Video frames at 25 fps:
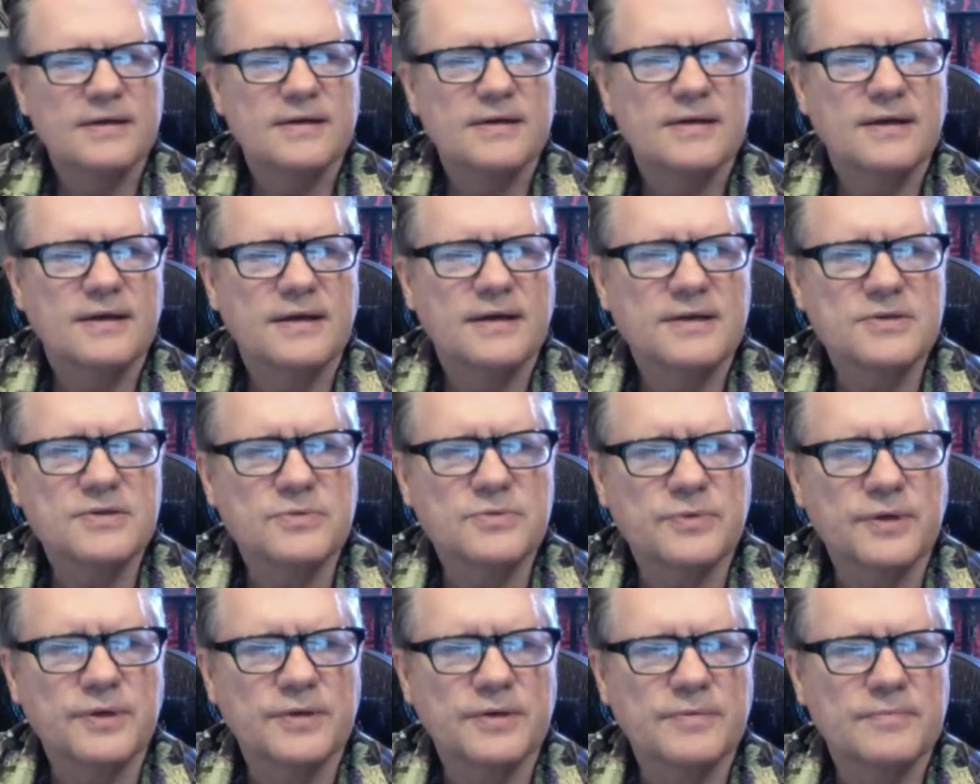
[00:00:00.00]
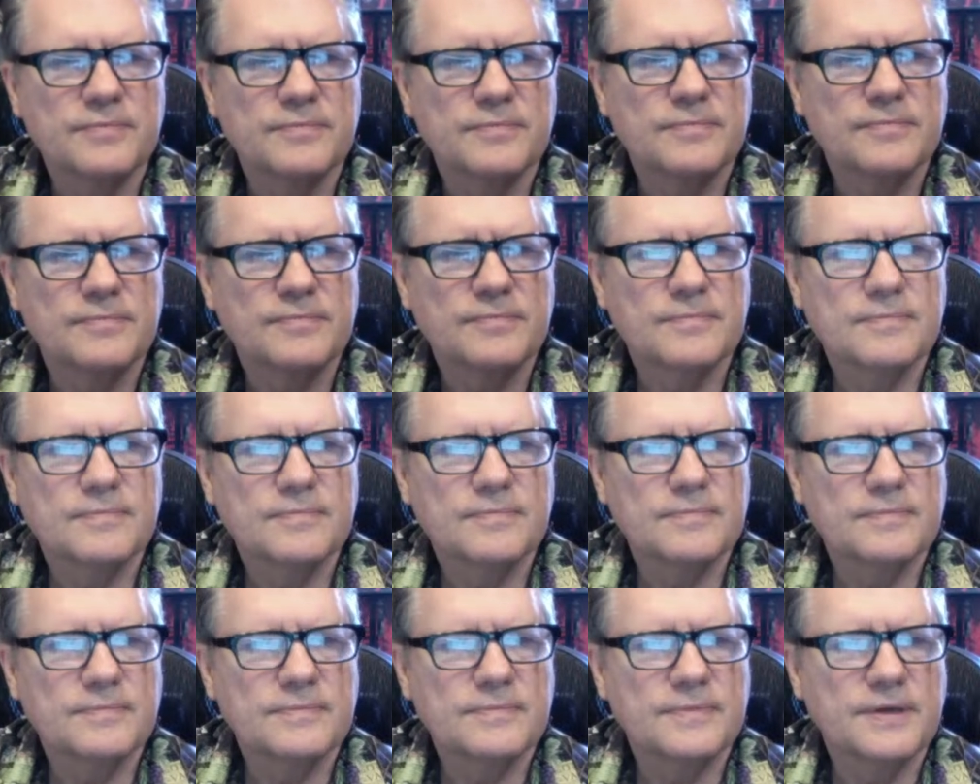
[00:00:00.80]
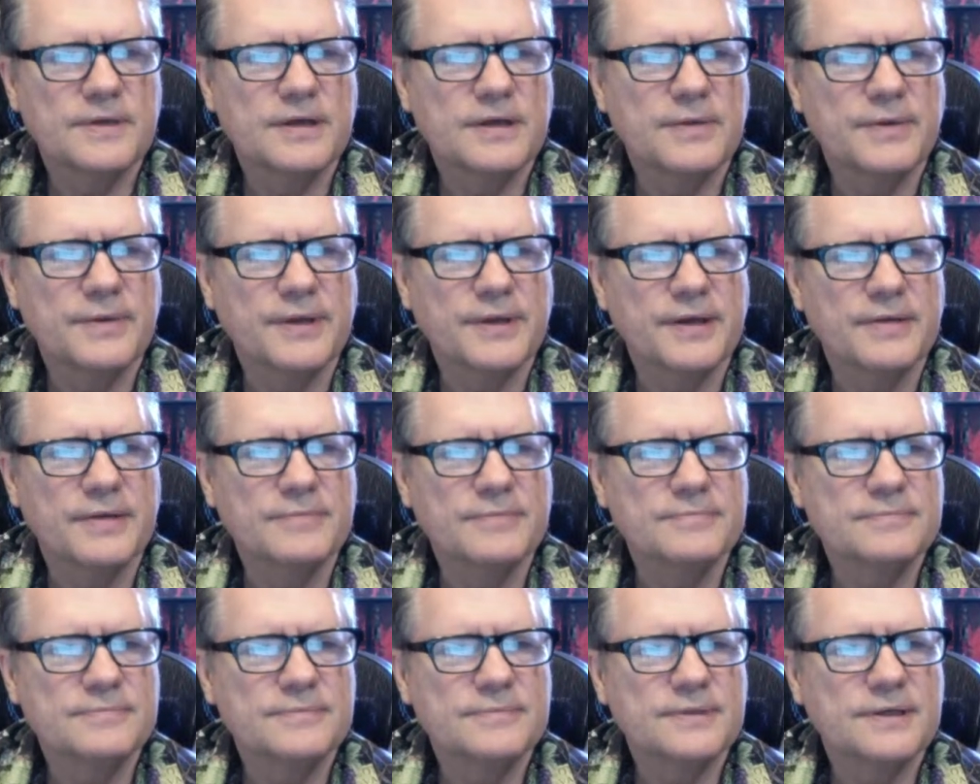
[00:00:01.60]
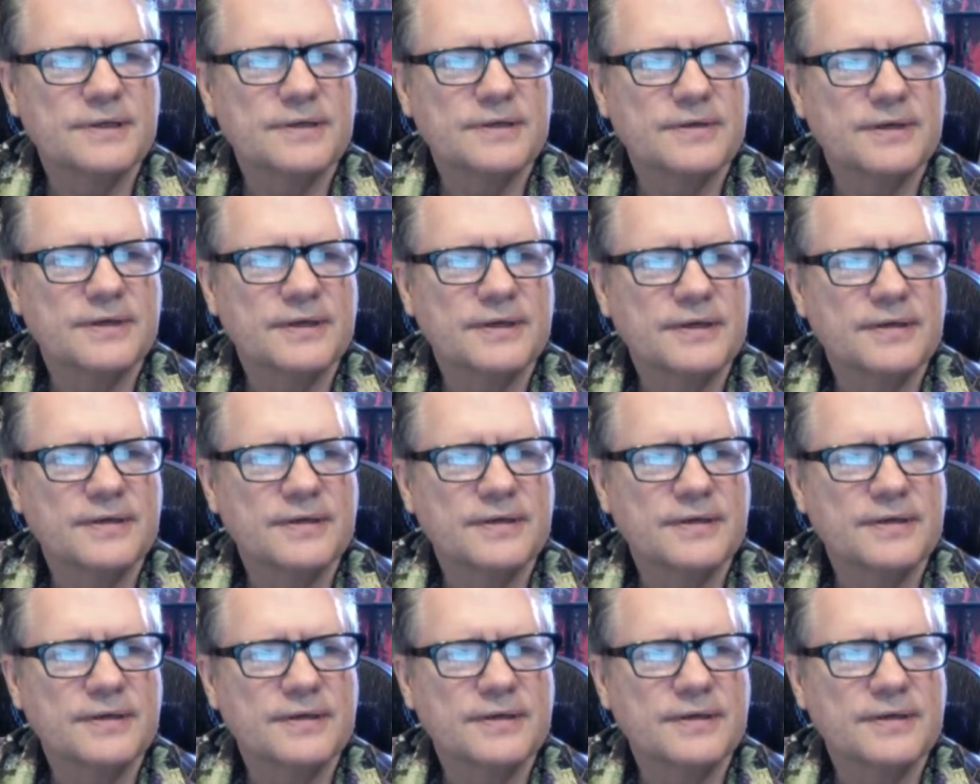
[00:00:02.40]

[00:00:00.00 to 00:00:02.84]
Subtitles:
That's weird. There we go. Okay.